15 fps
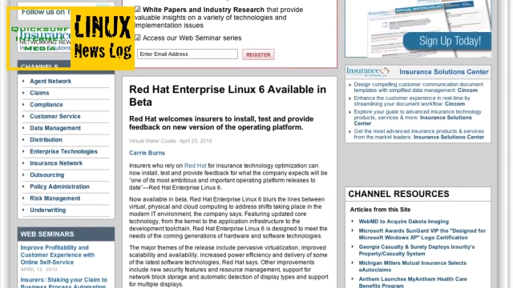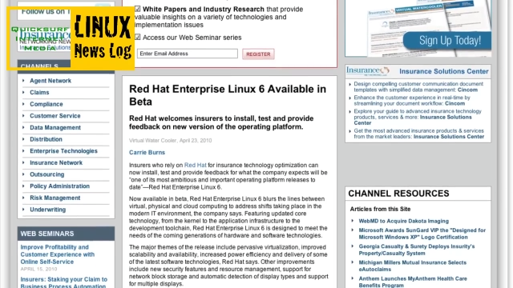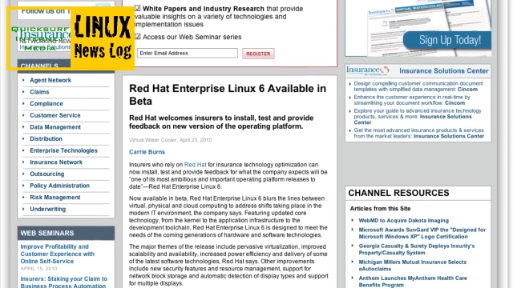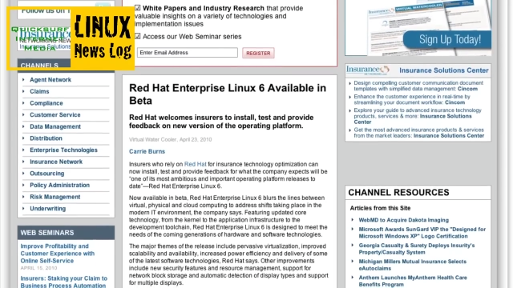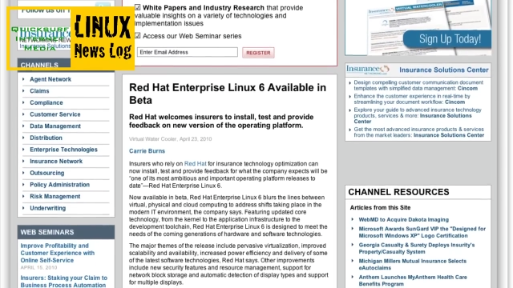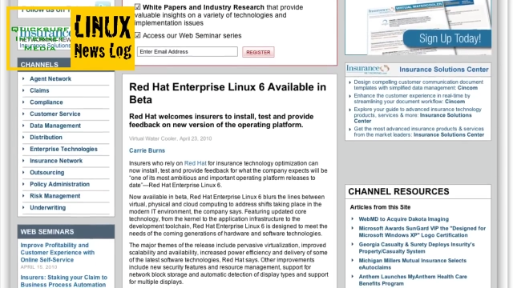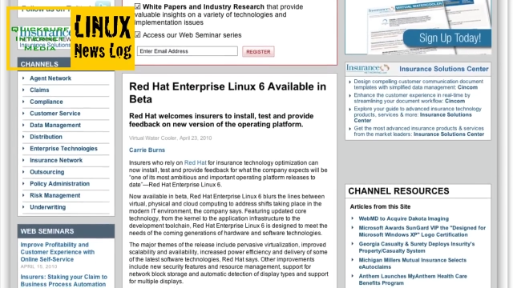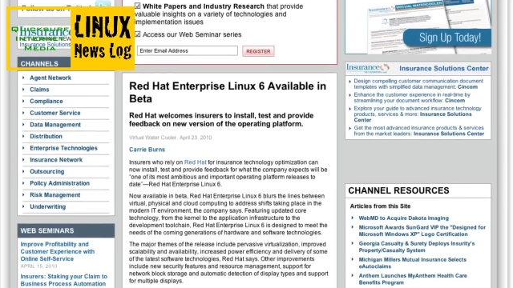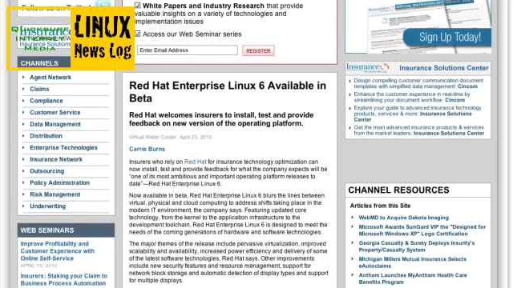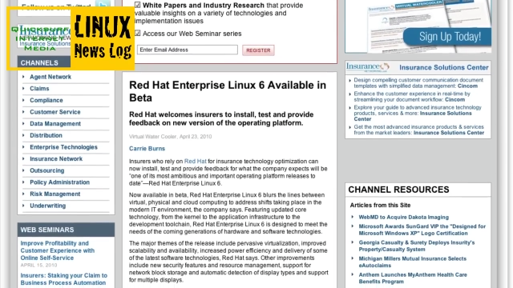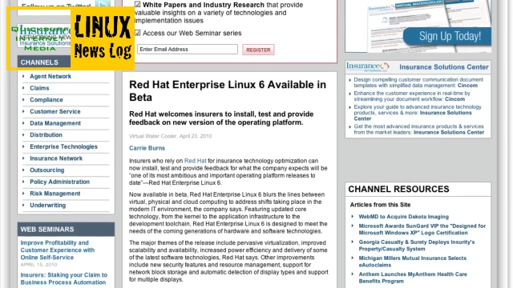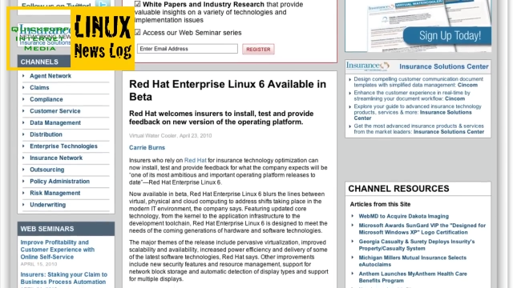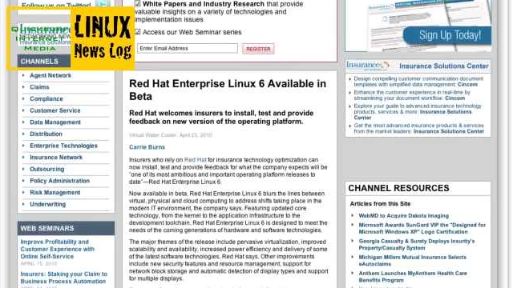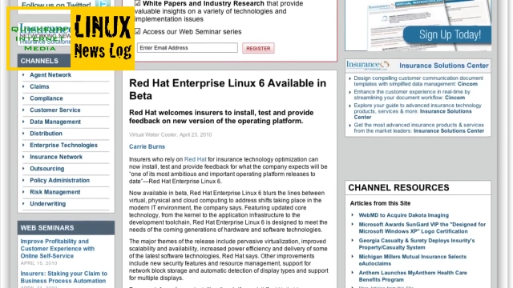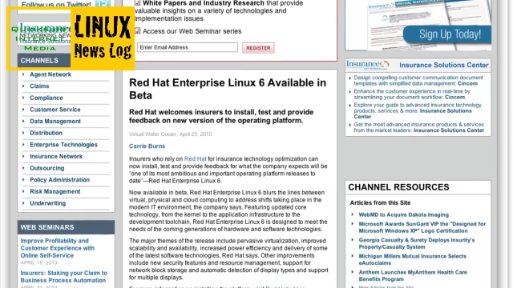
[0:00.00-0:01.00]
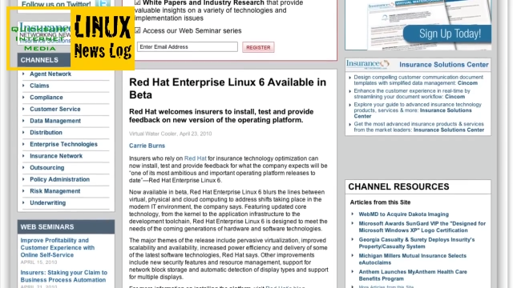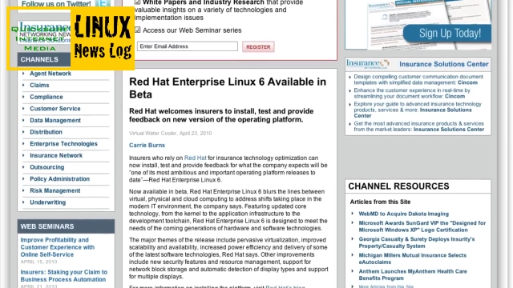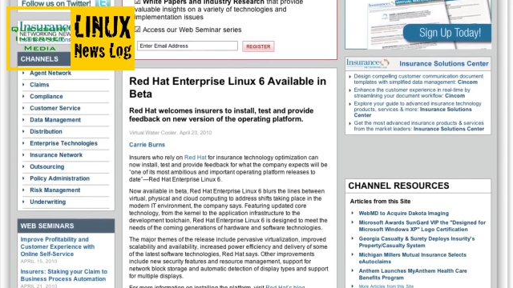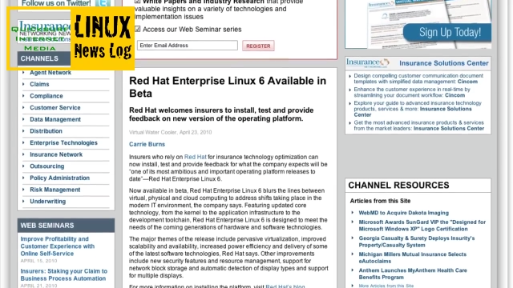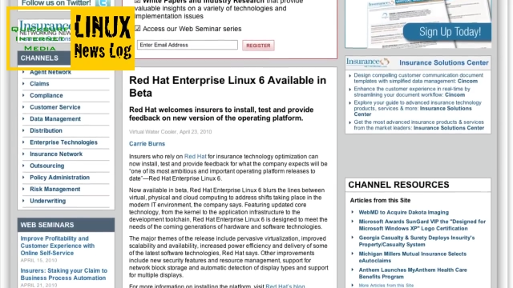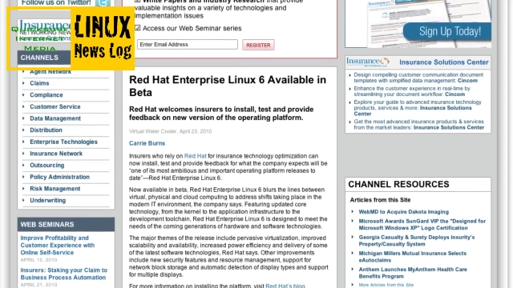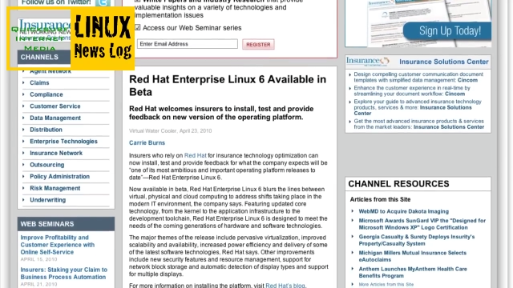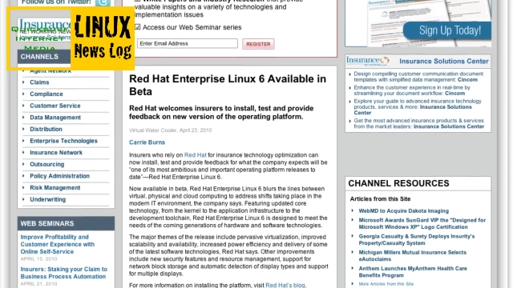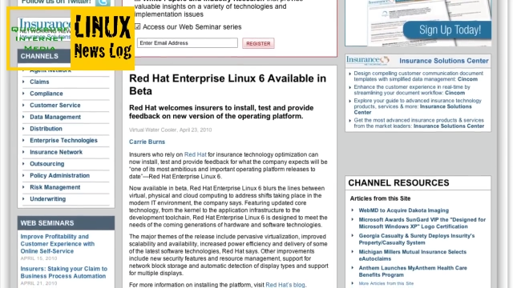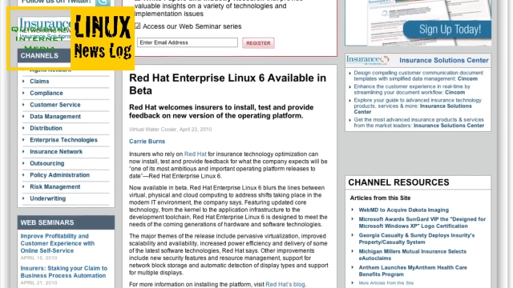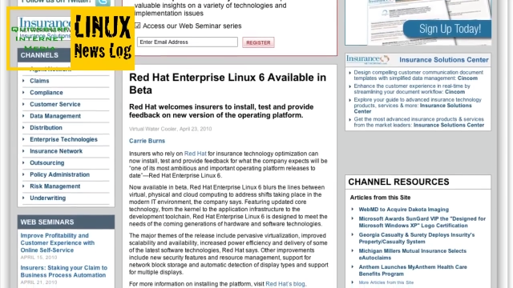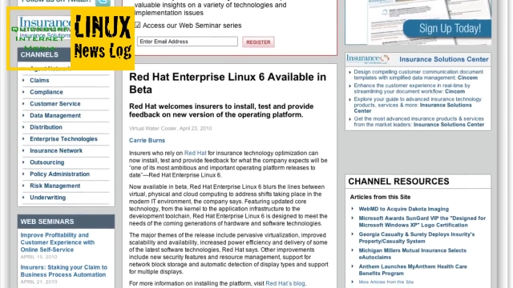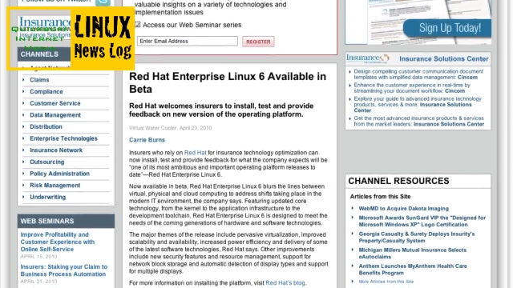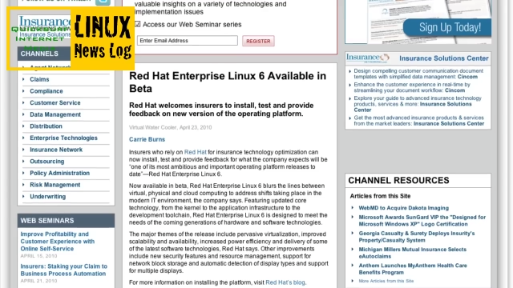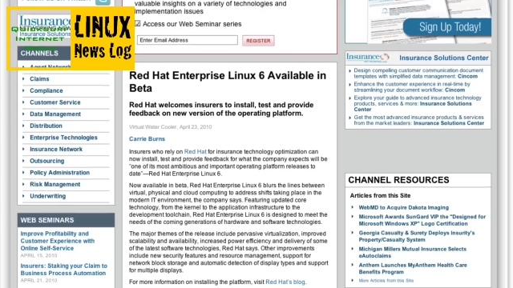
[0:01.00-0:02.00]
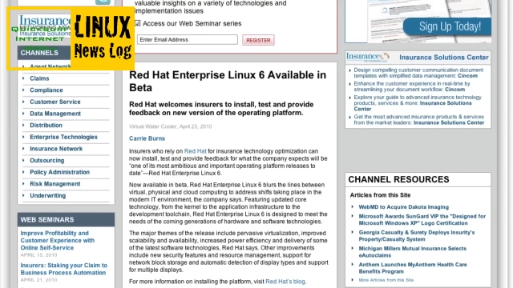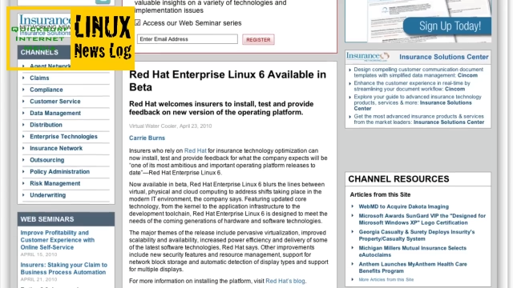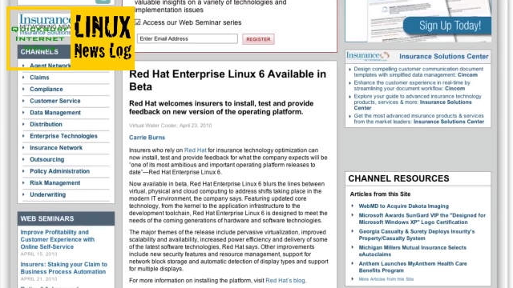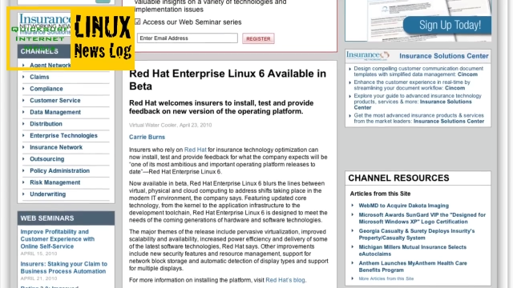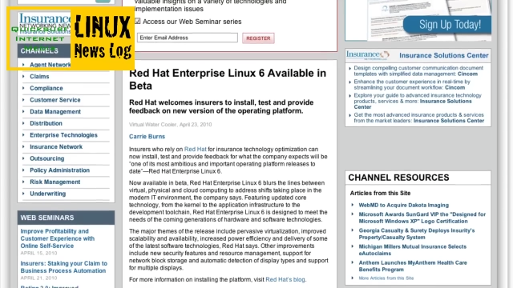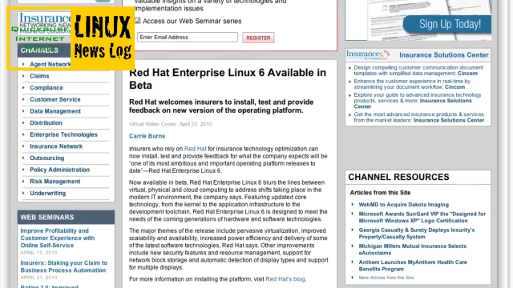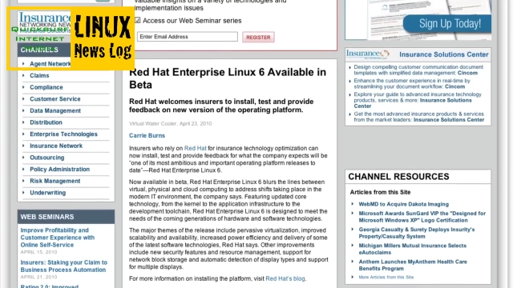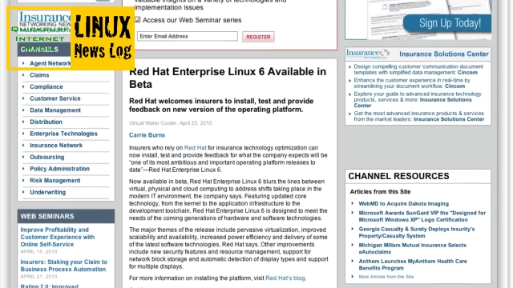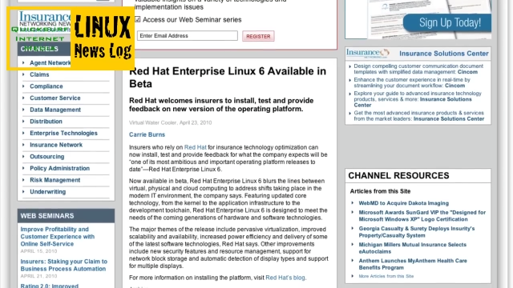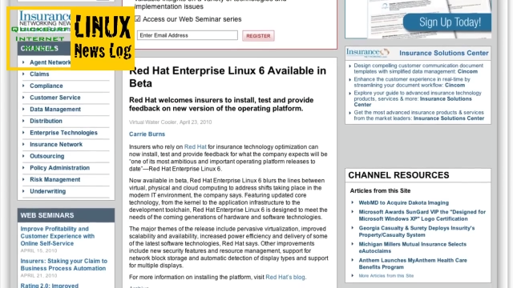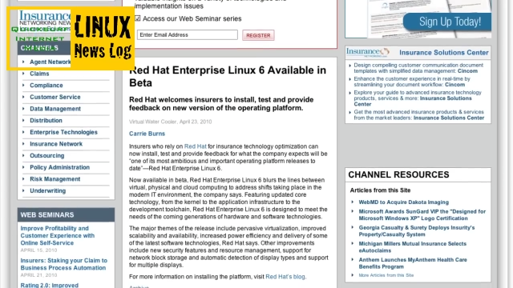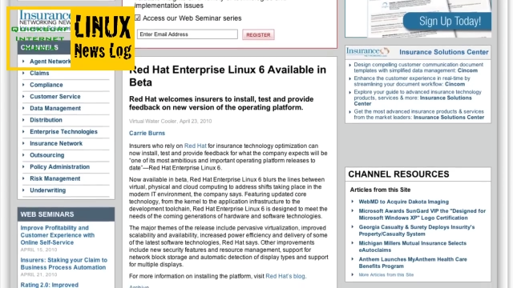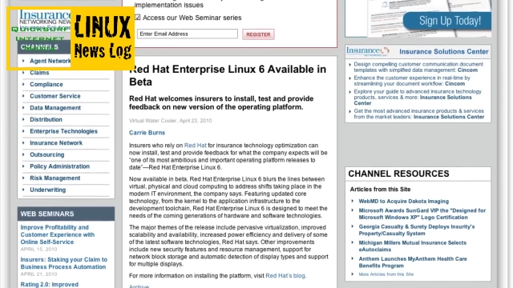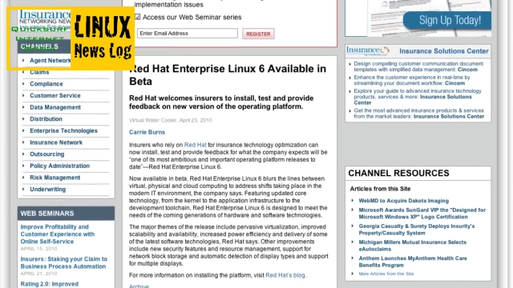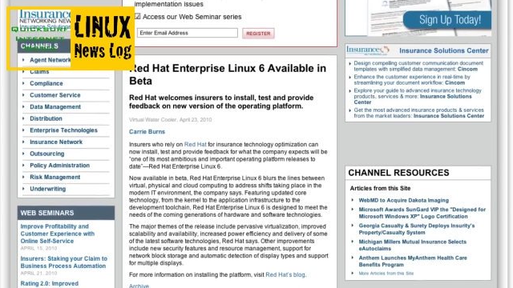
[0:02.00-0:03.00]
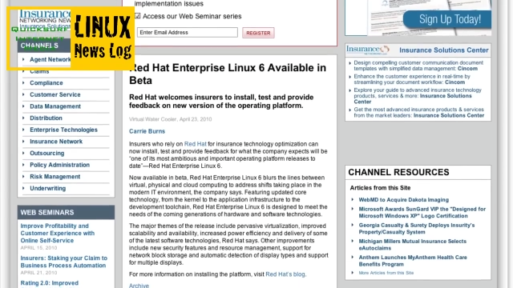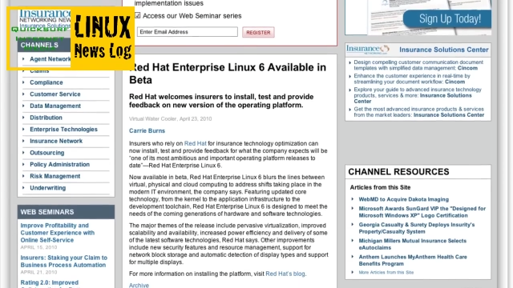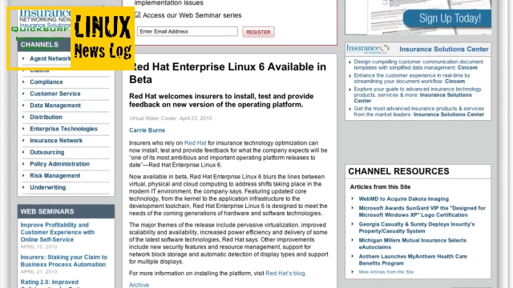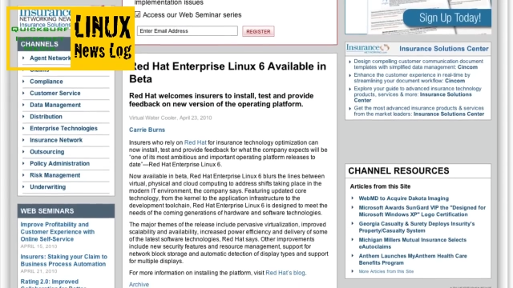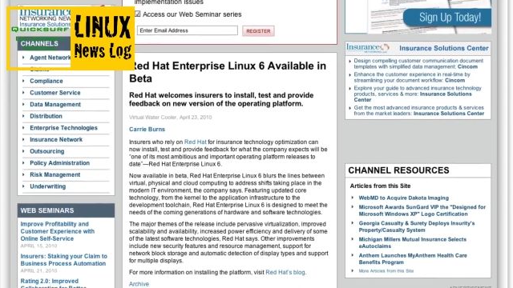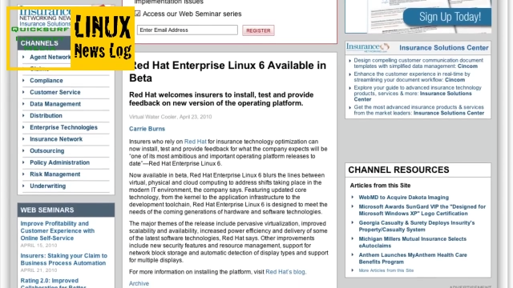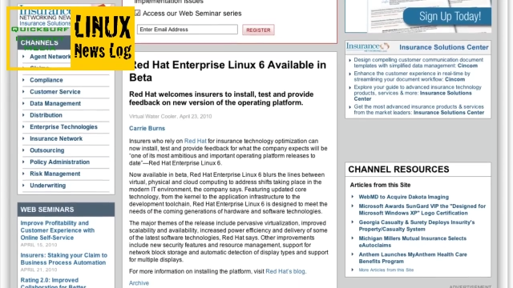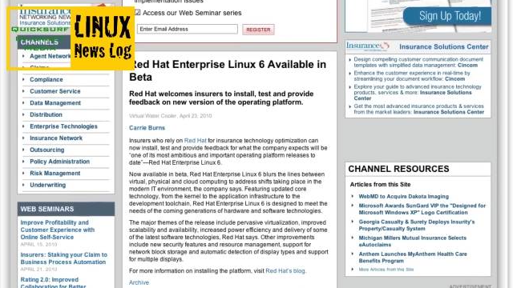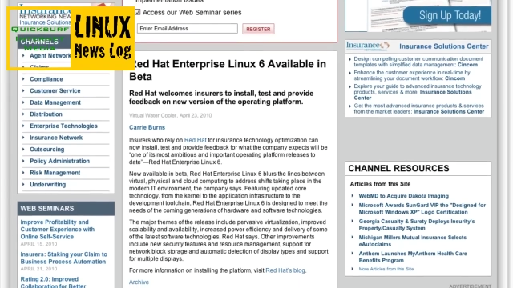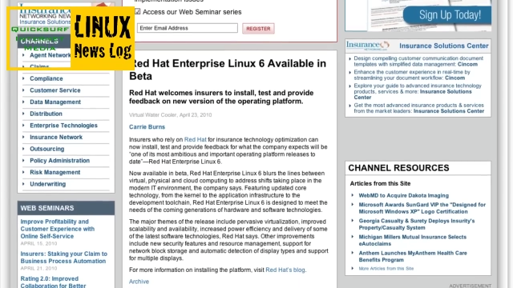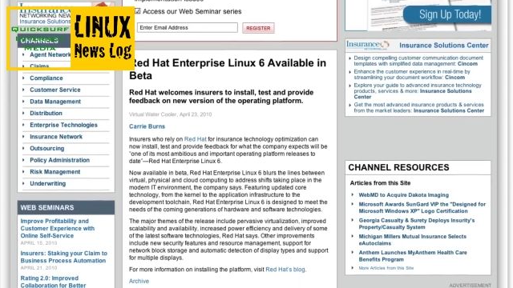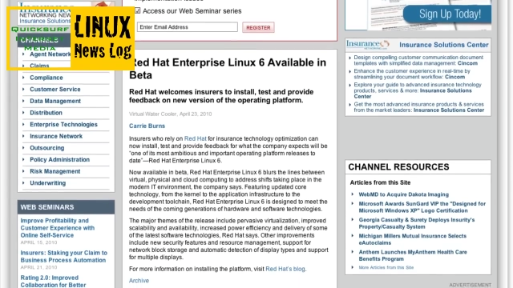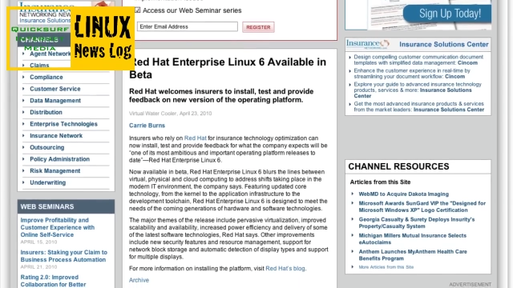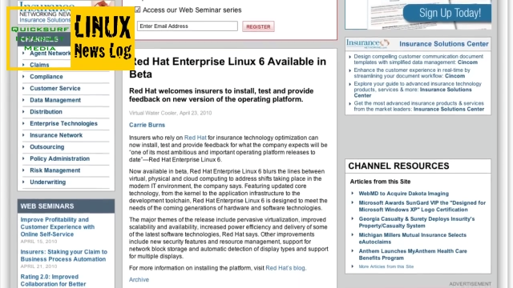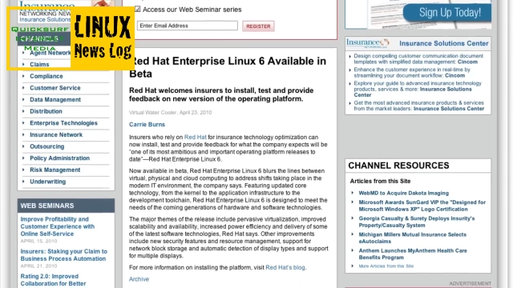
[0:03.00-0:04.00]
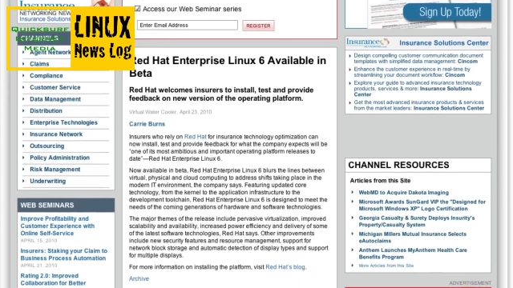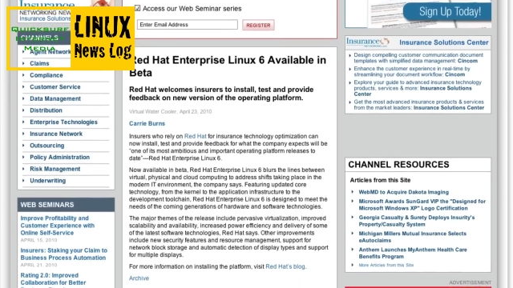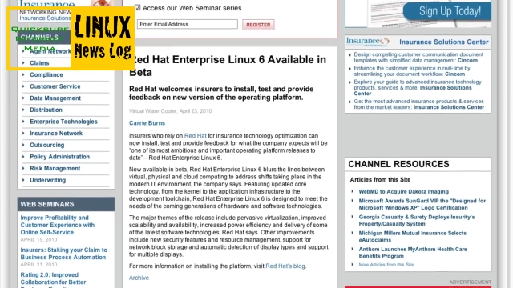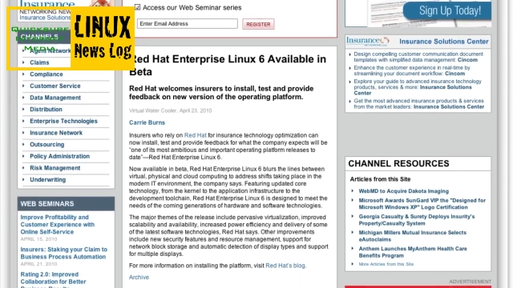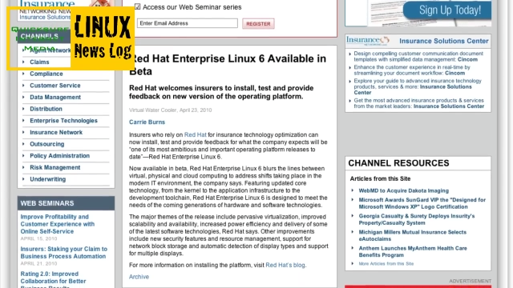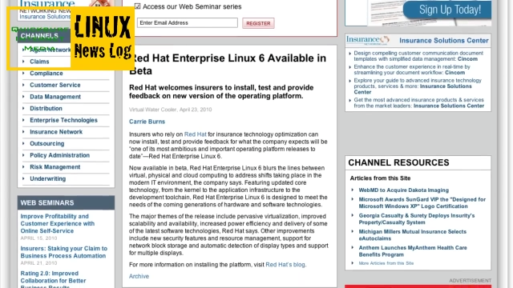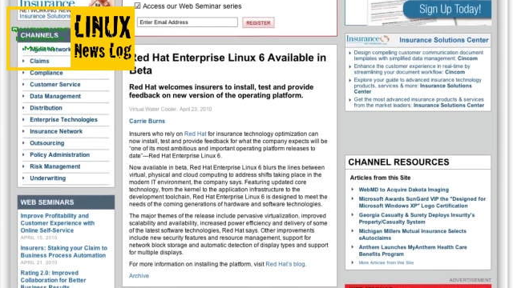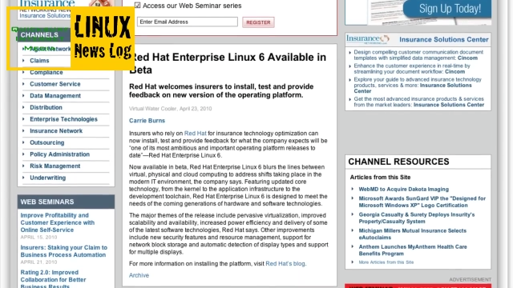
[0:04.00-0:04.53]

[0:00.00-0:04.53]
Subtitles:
Nobody's mouth can be seen.